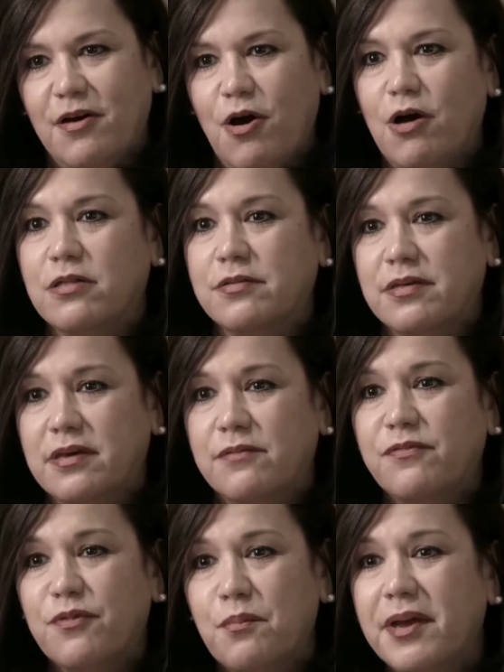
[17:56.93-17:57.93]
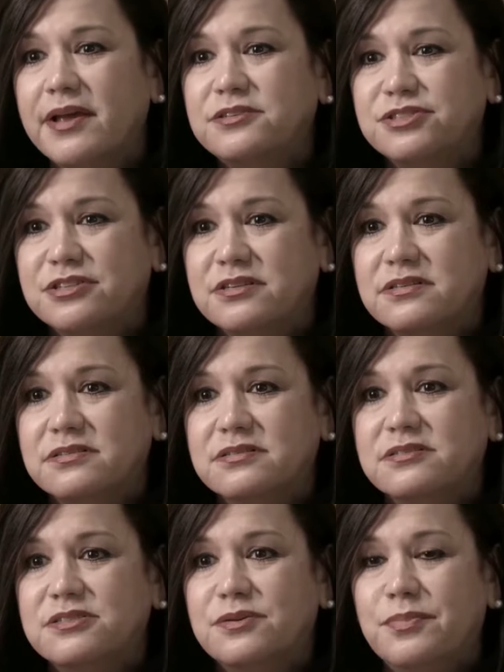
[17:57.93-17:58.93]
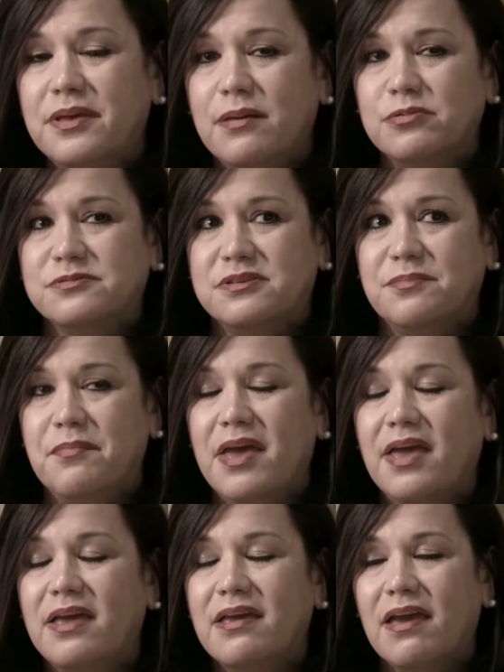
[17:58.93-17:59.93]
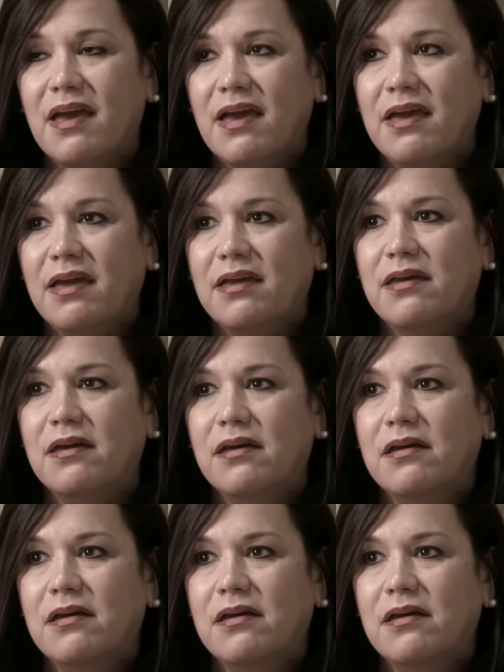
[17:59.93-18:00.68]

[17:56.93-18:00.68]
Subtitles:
all of the information to be able to make a